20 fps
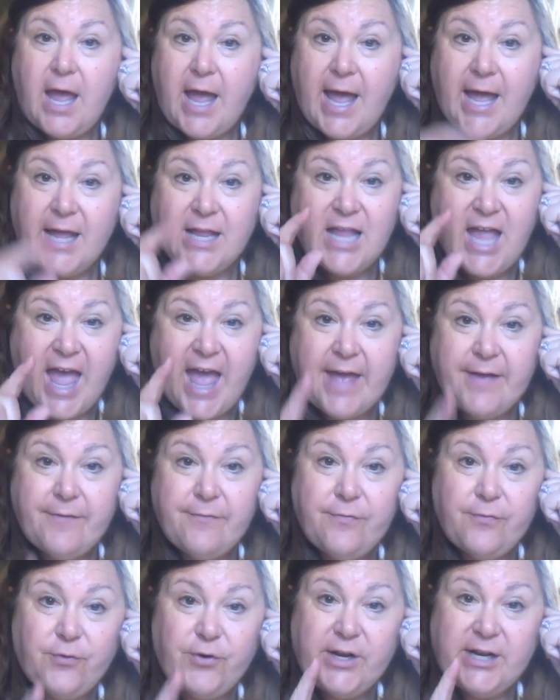And
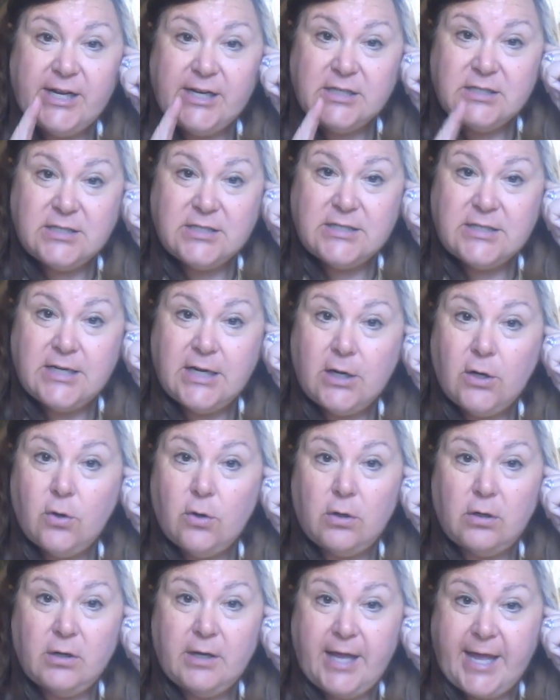every
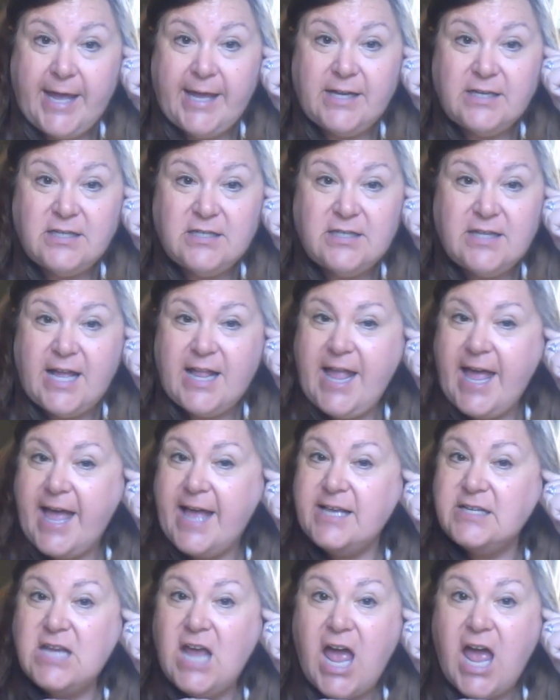single case that
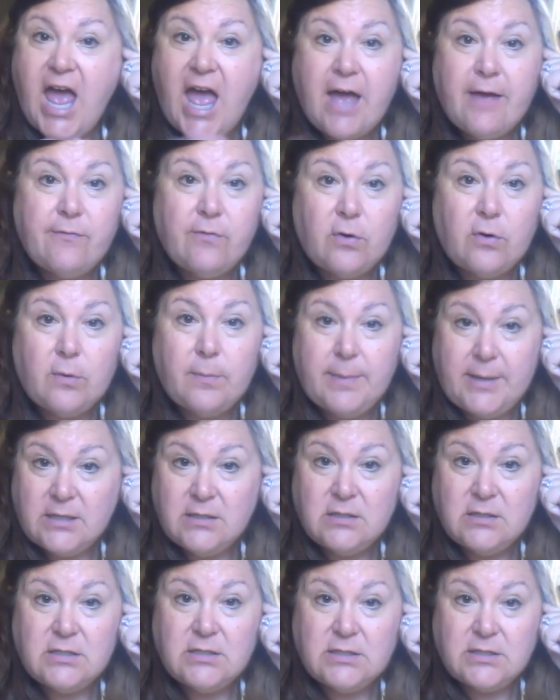has ever
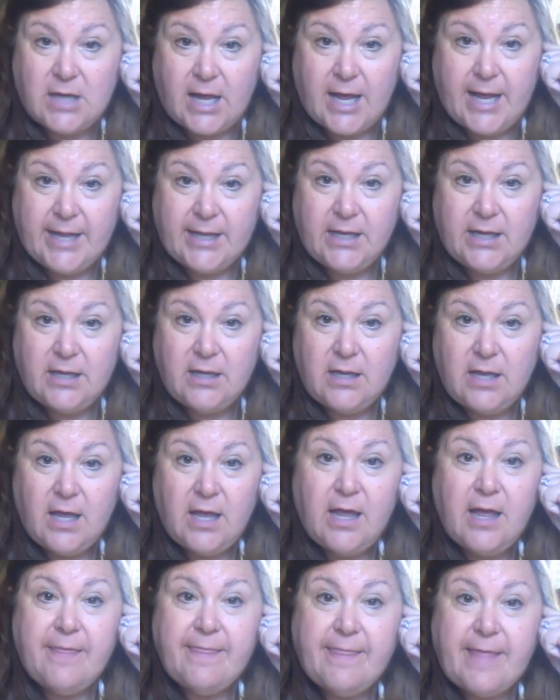been decided
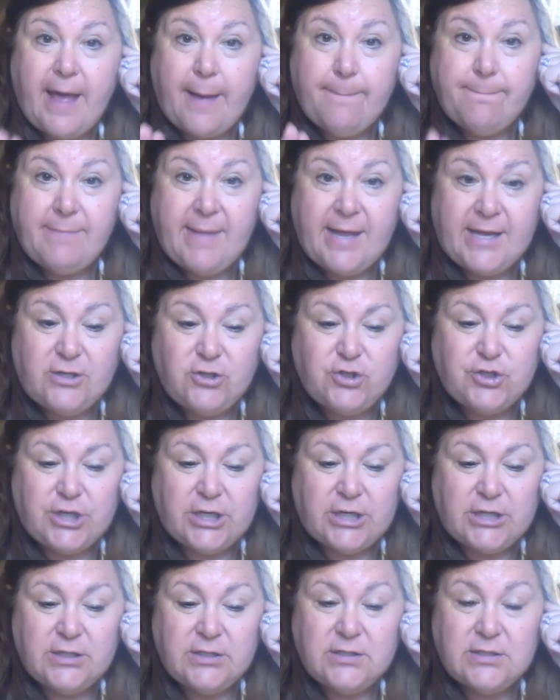that
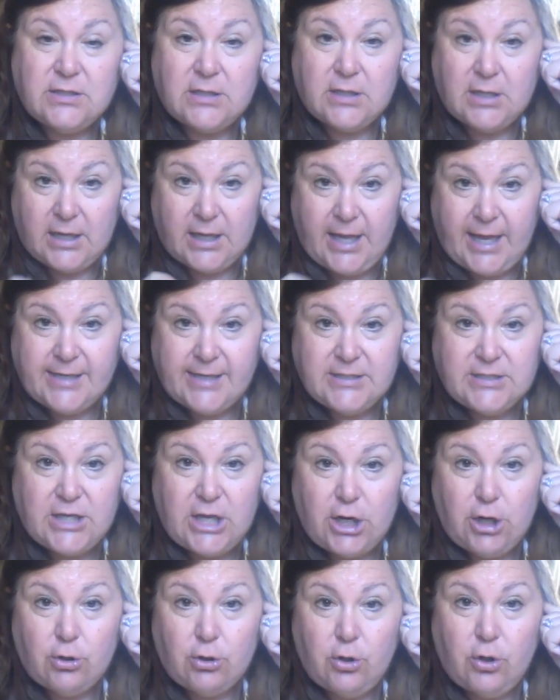mentions the case that
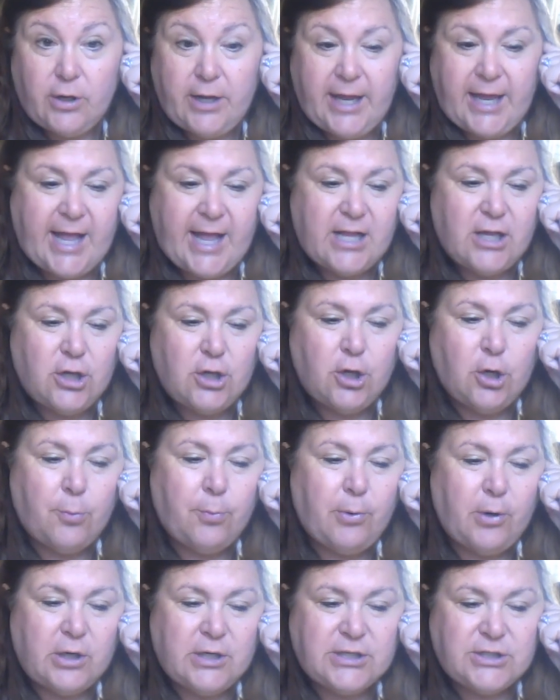you're looking at, and your
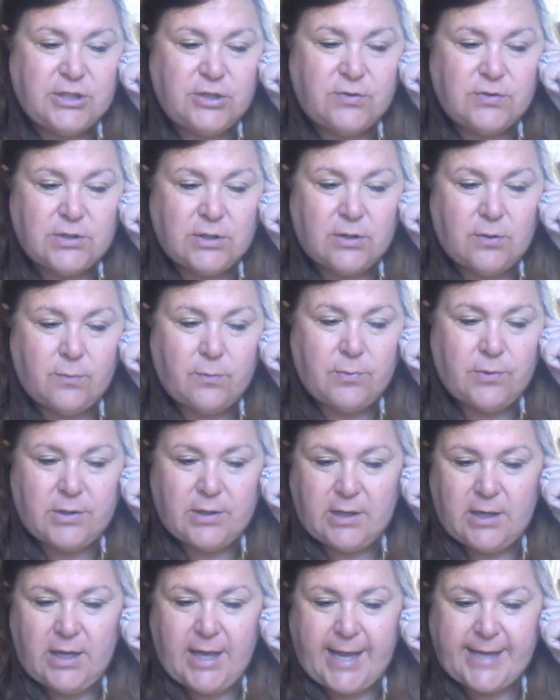book is using the
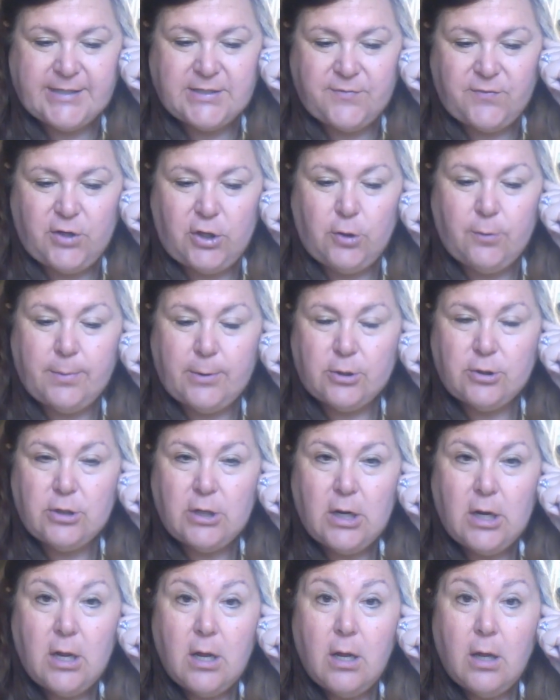case of Hubert,
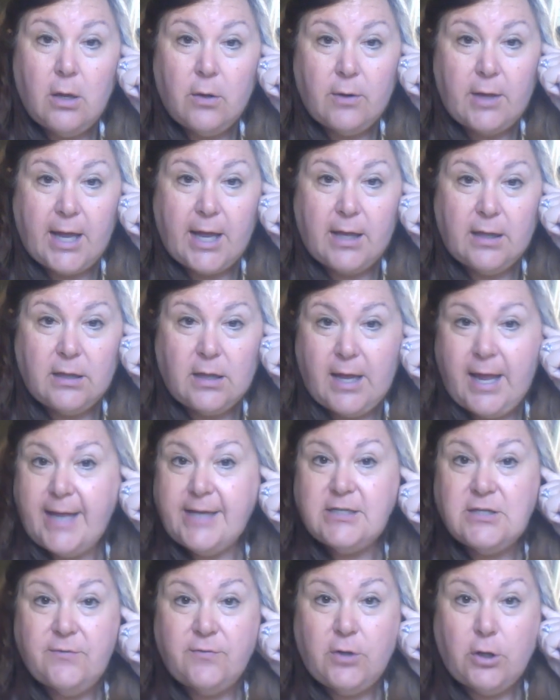okay, the
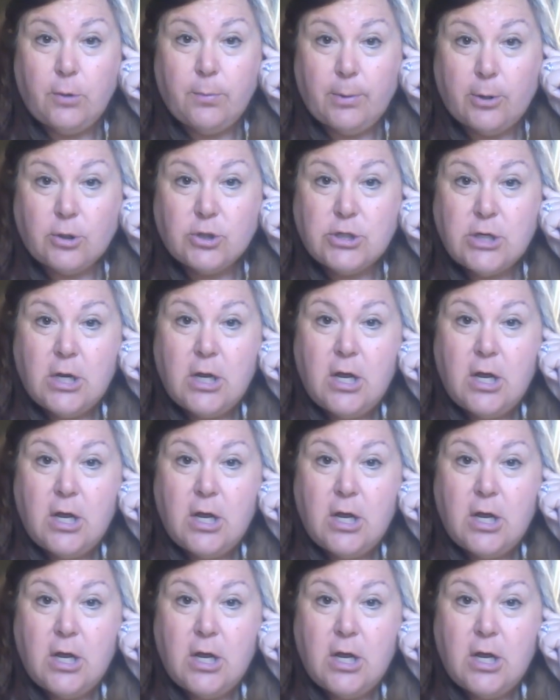case of Hubert.